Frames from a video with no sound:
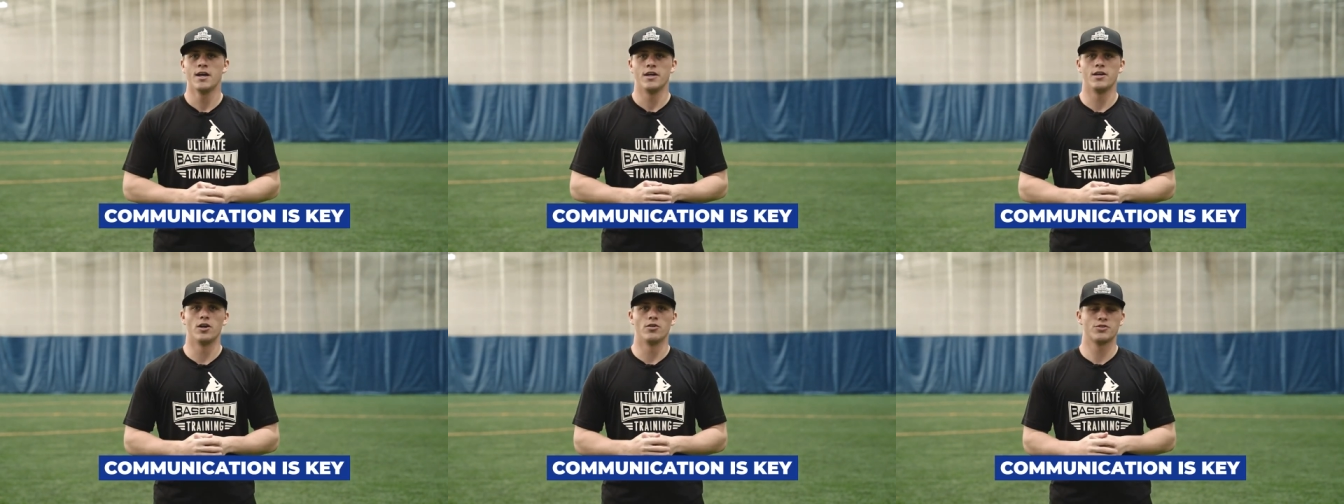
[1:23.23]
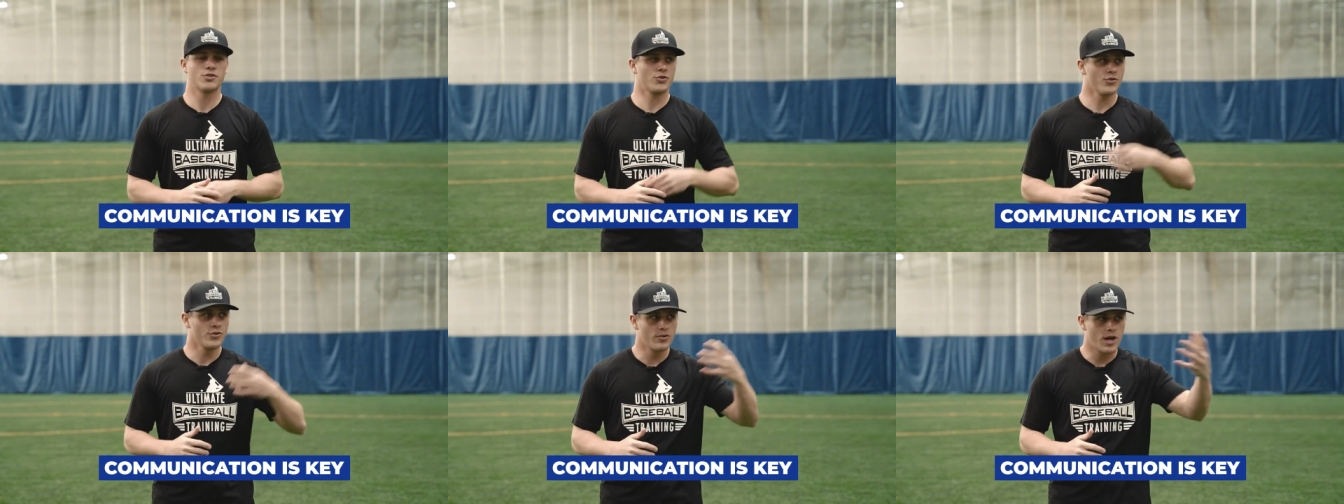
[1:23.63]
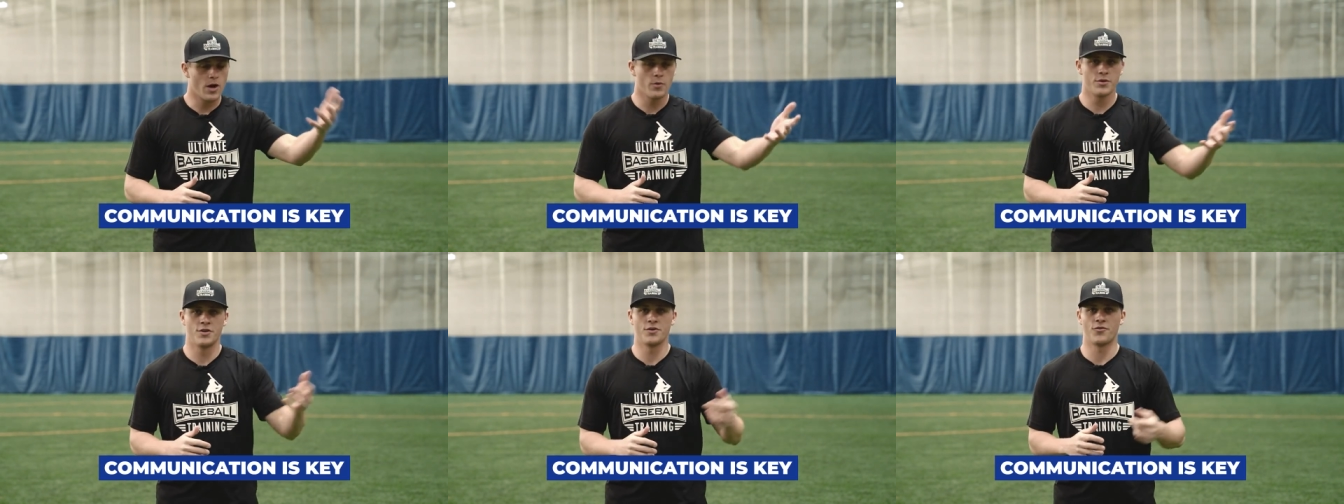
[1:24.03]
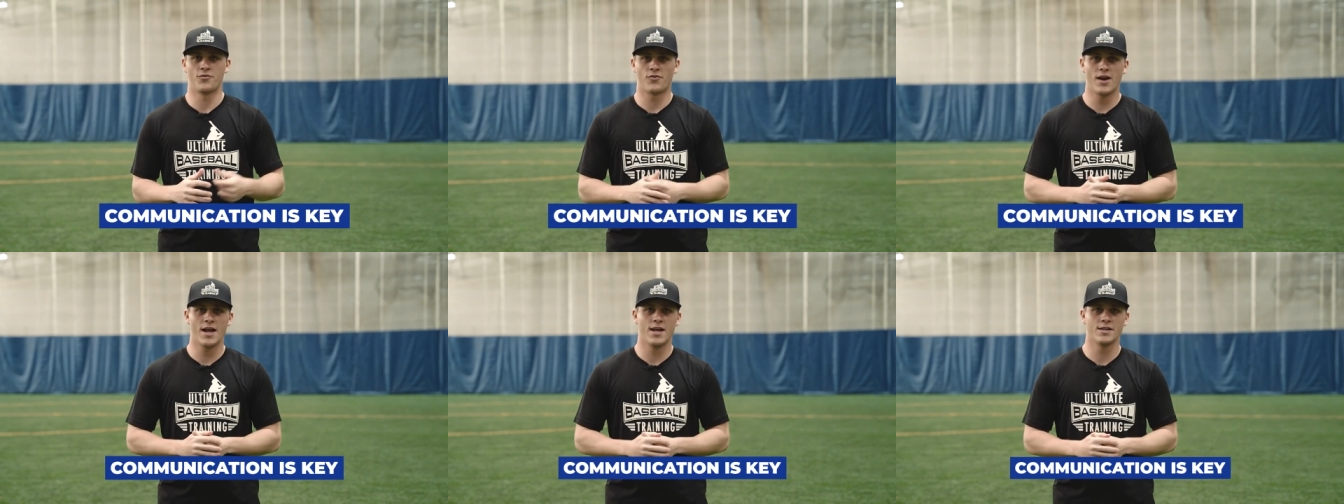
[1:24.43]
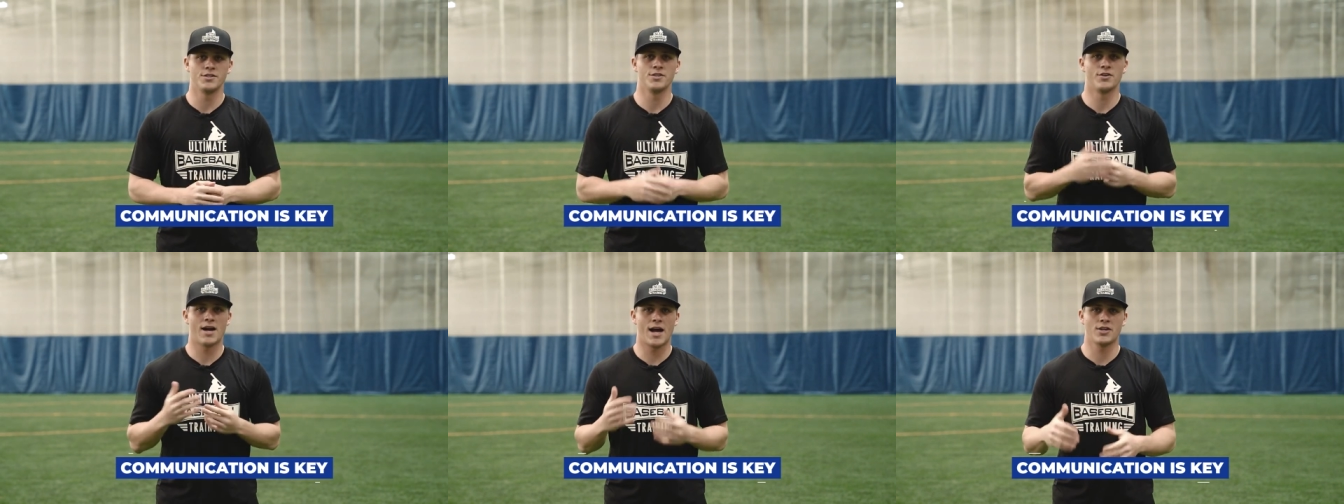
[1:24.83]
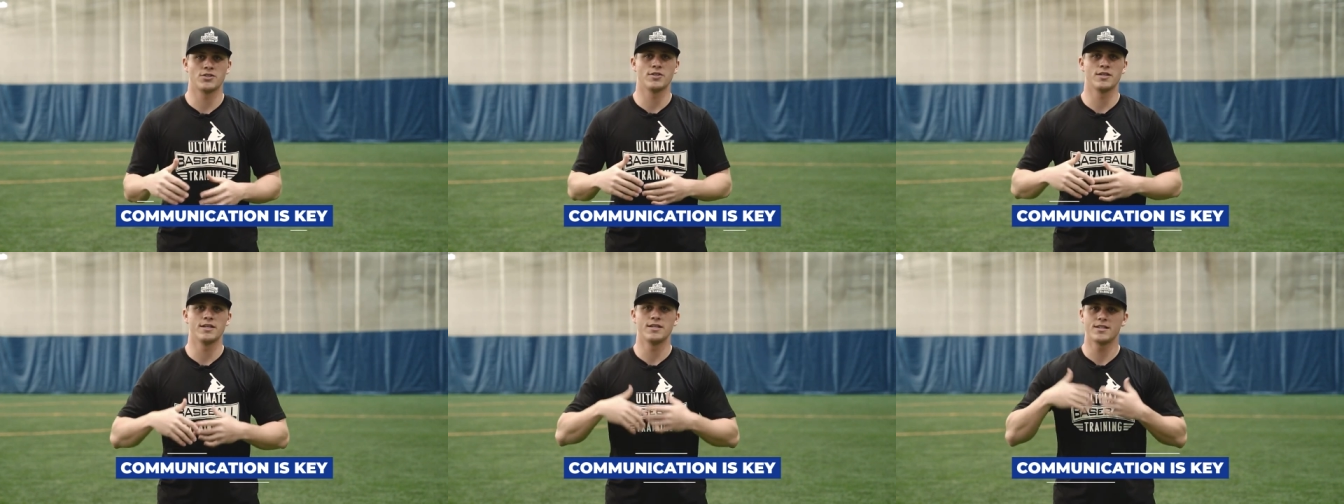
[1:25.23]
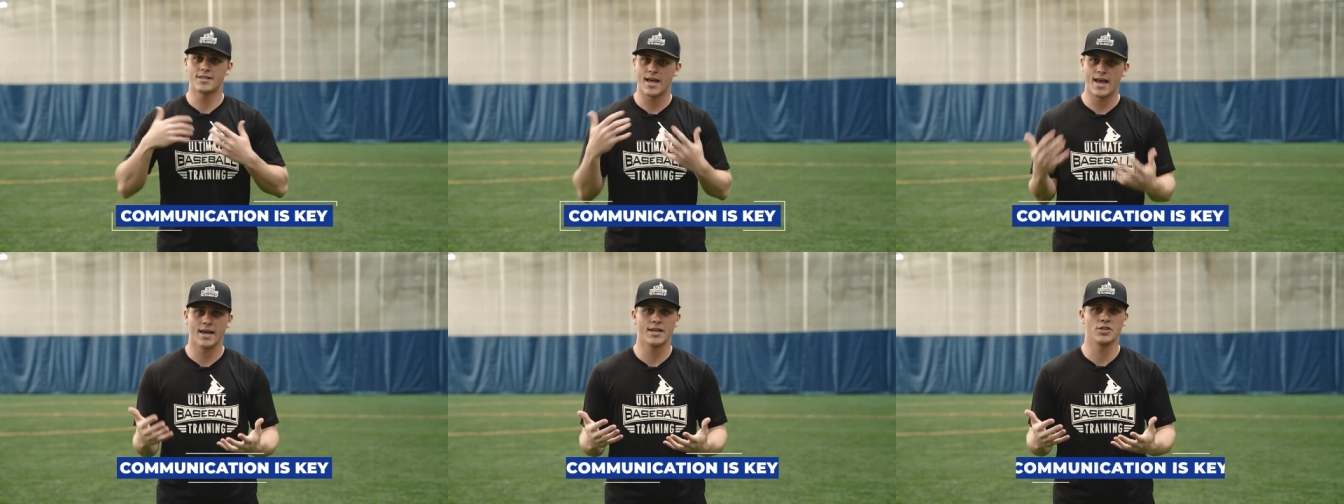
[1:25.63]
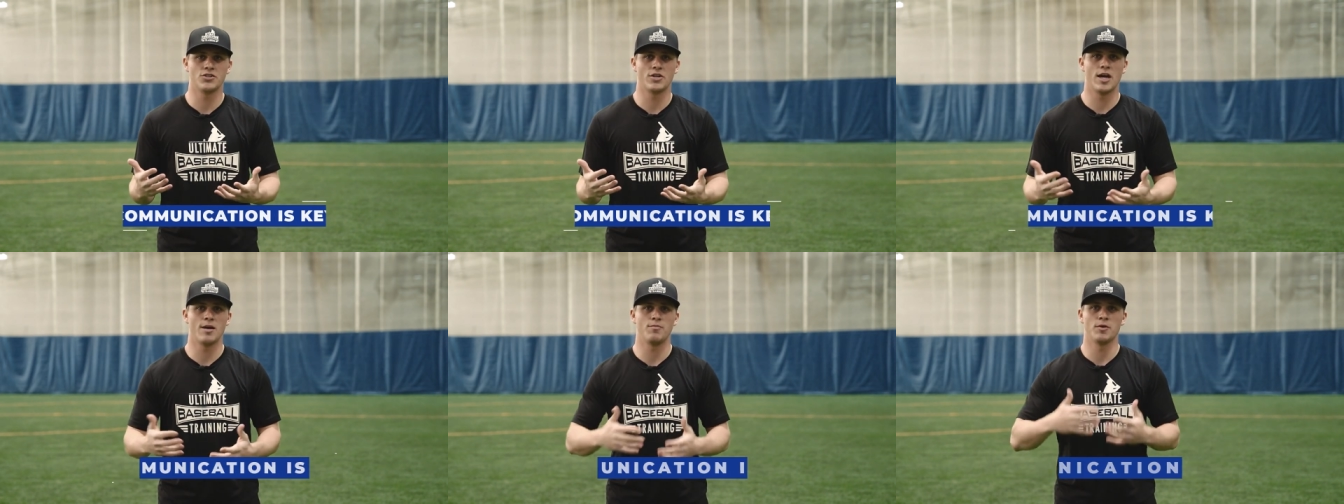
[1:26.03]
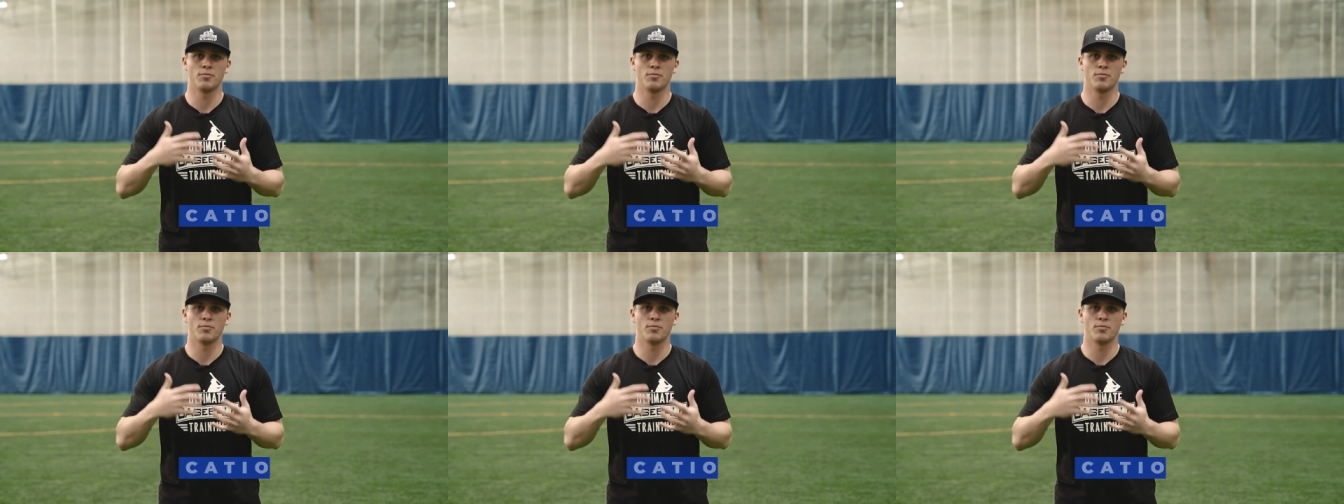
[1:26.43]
you know, screwing around with your friends, you're actually staying in shape,